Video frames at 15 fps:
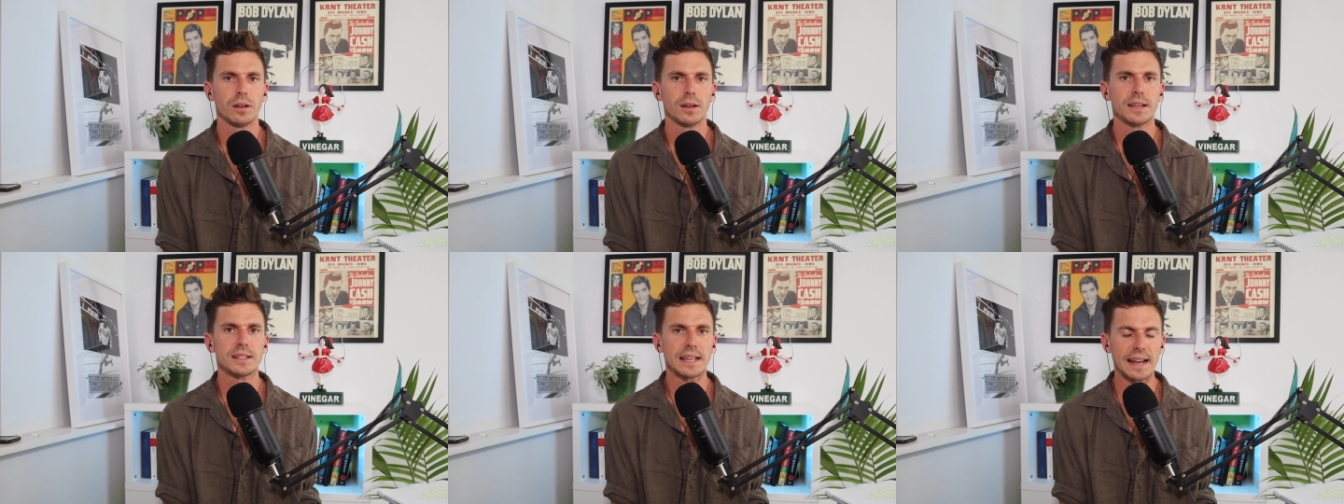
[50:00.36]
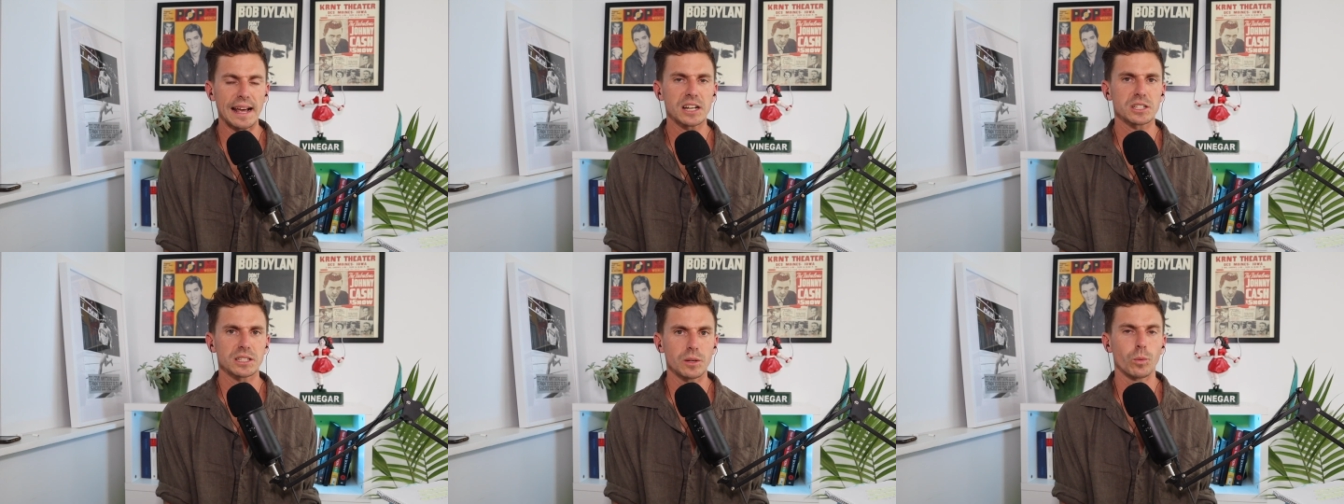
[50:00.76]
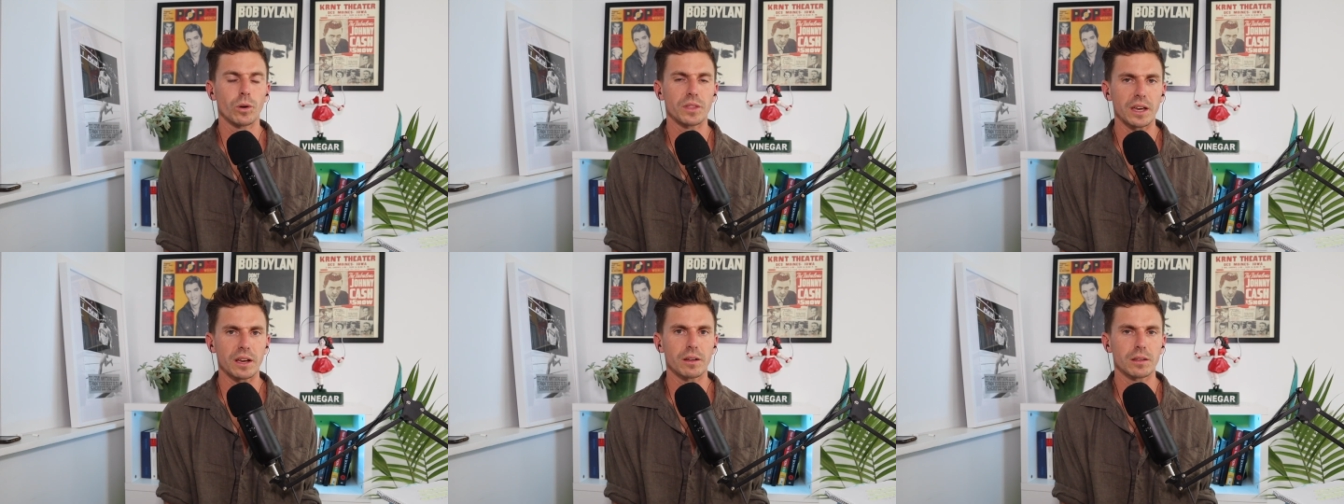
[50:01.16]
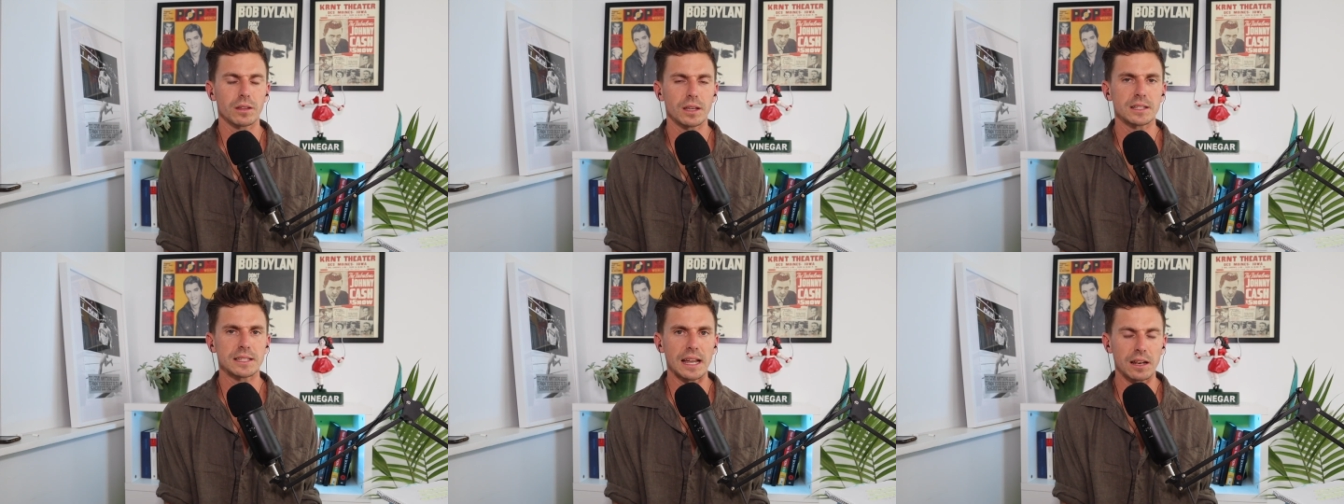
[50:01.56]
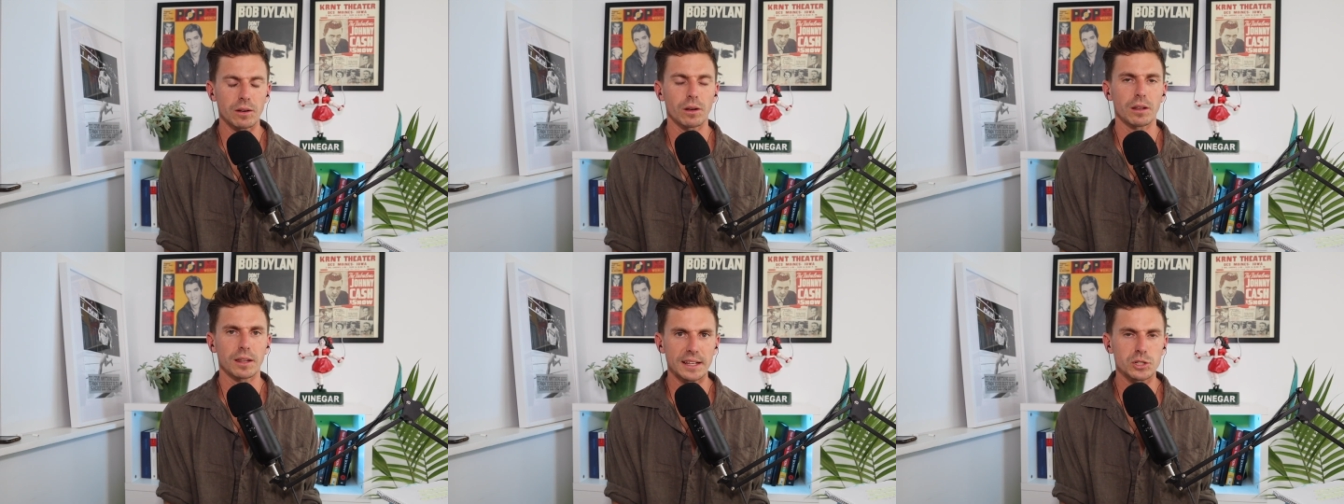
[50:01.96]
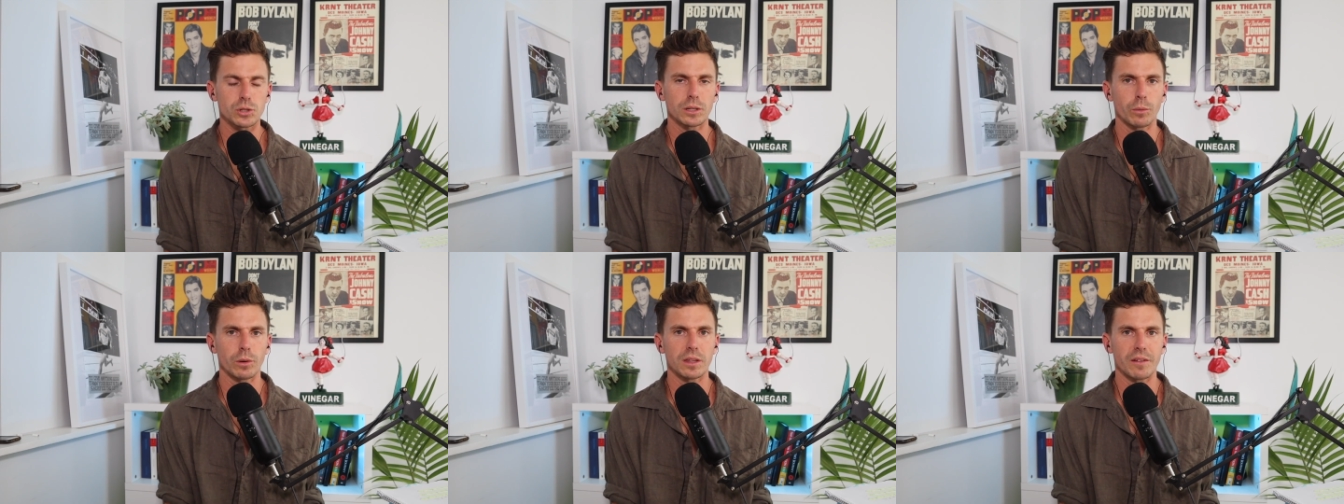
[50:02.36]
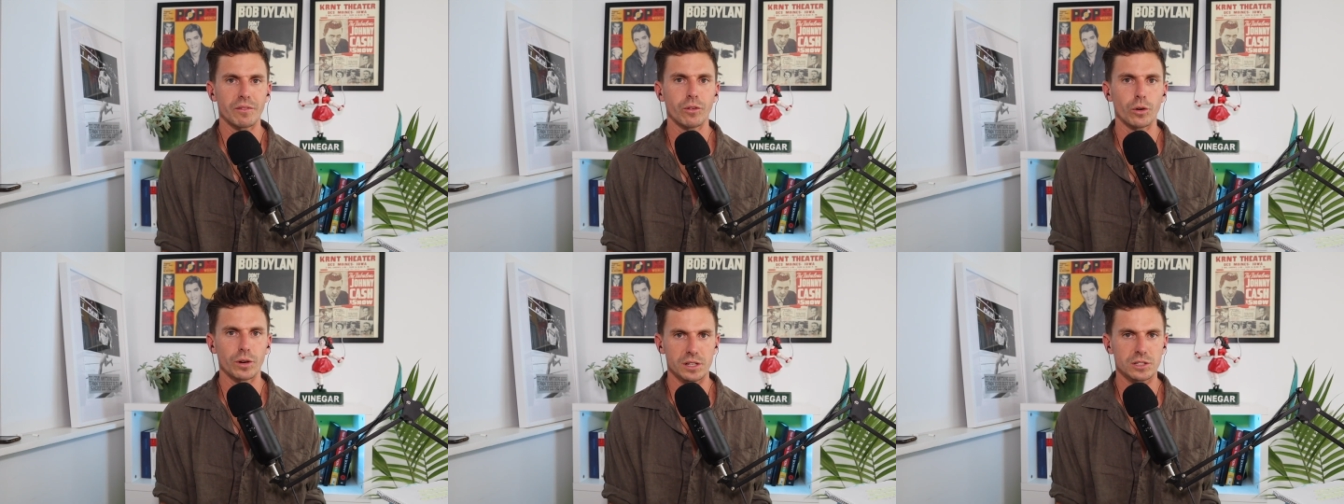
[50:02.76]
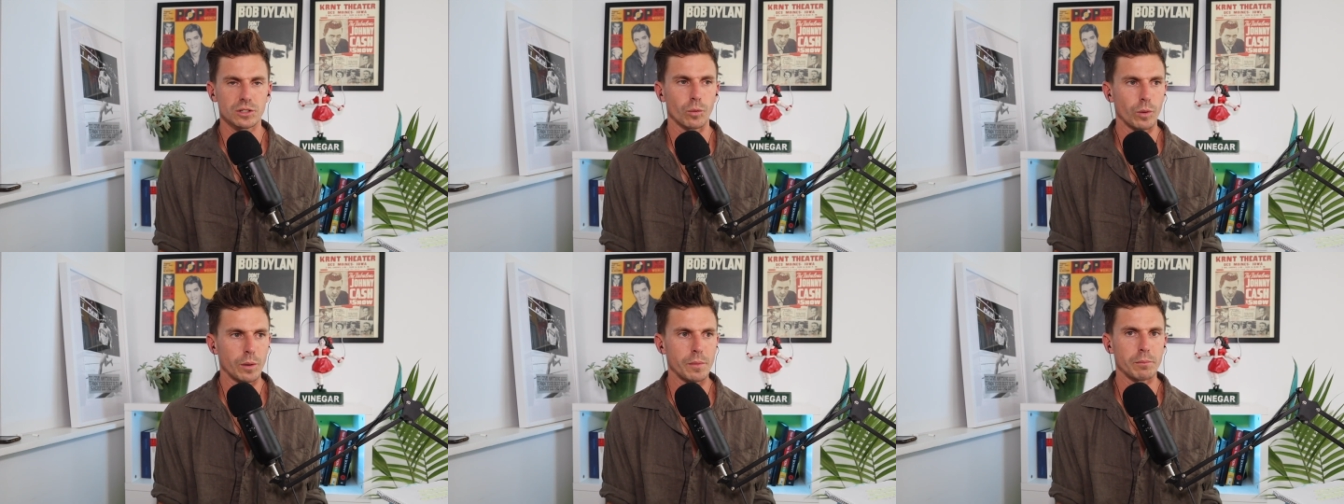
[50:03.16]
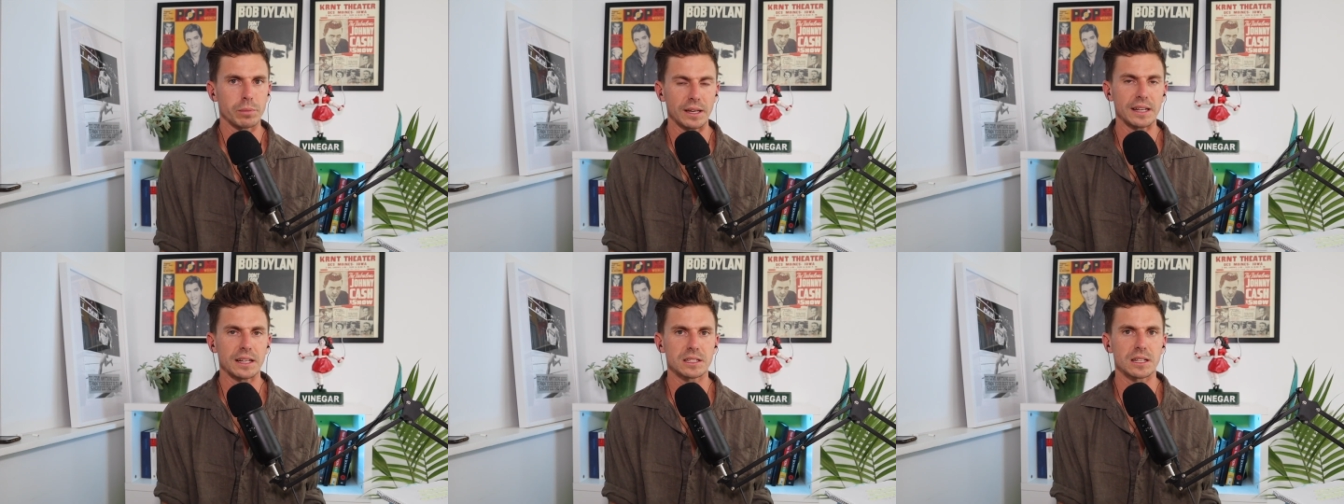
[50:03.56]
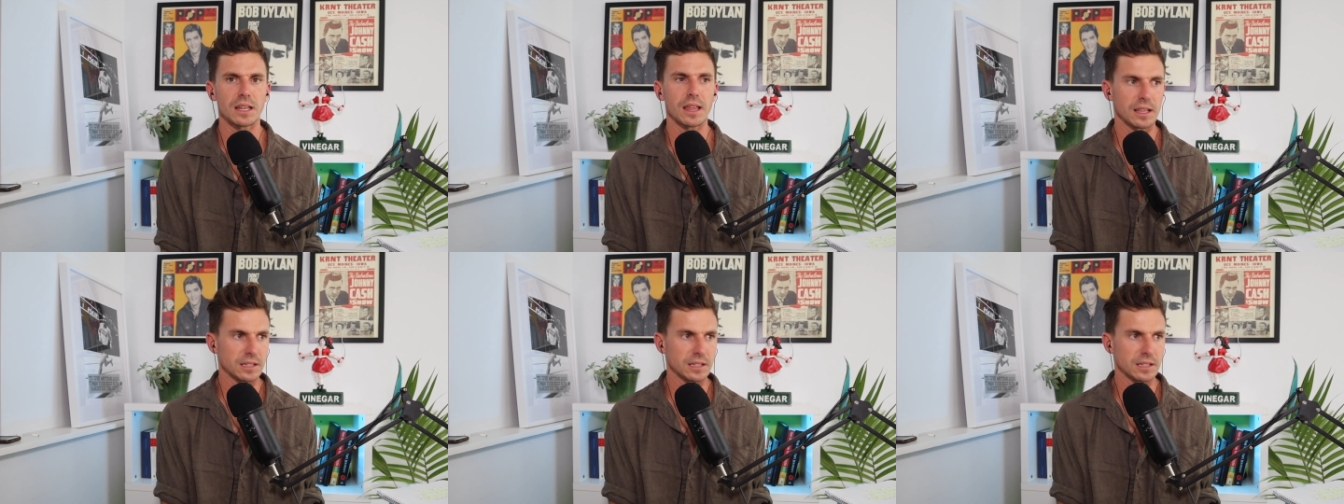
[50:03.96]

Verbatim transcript: Is that actually what they? Is that literally what they're for to stop women bleeding today?